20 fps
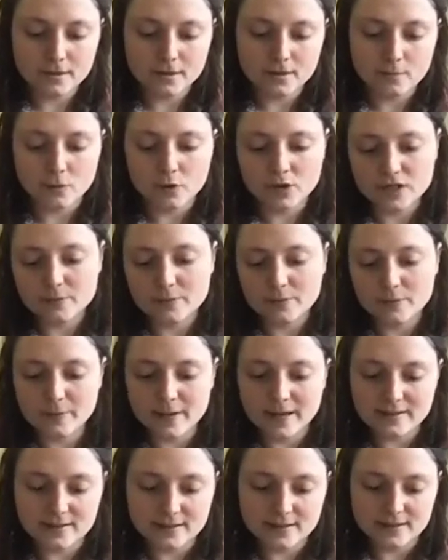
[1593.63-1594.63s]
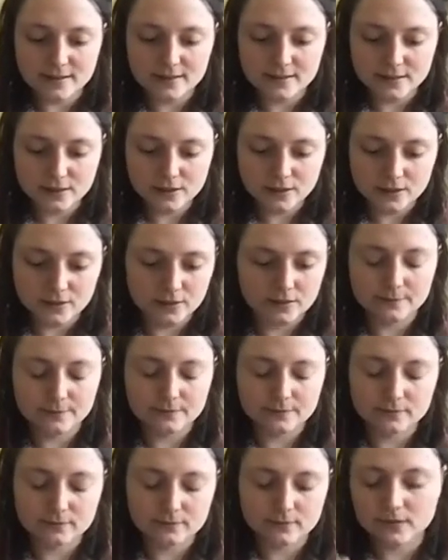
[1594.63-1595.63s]
more experimented,
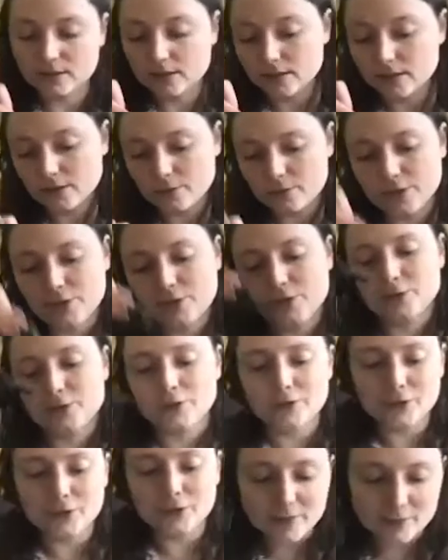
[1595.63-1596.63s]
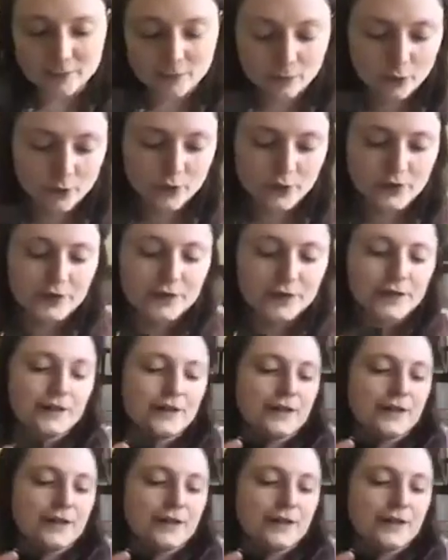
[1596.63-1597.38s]
um, when you're a bit more